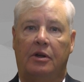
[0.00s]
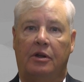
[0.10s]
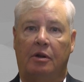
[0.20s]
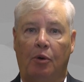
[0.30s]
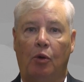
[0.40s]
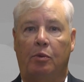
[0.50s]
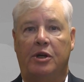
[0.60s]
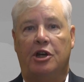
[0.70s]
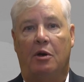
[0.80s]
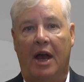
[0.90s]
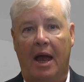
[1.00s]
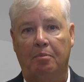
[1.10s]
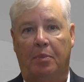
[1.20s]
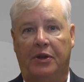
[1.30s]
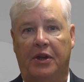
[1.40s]
The more that we show
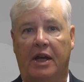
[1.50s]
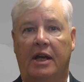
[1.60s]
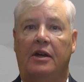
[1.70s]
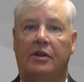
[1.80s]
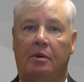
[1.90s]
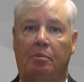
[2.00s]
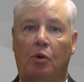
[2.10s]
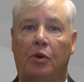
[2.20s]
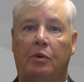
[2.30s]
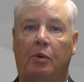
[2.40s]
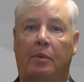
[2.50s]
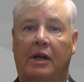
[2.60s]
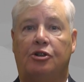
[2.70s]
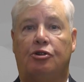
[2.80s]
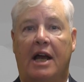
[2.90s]
empathy, the more that we will
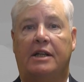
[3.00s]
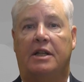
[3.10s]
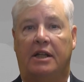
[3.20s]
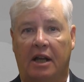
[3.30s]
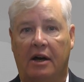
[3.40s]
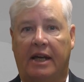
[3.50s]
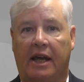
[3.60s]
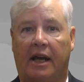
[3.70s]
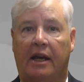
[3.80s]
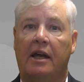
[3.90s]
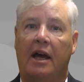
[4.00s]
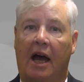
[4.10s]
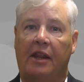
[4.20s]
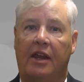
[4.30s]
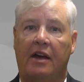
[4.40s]
attract liking
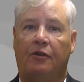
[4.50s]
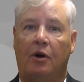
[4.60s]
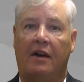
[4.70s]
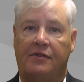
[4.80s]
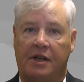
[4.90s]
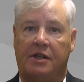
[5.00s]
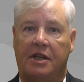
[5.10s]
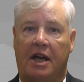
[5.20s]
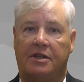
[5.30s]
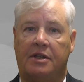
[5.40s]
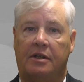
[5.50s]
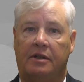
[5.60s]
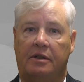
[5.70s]
and therefore have success.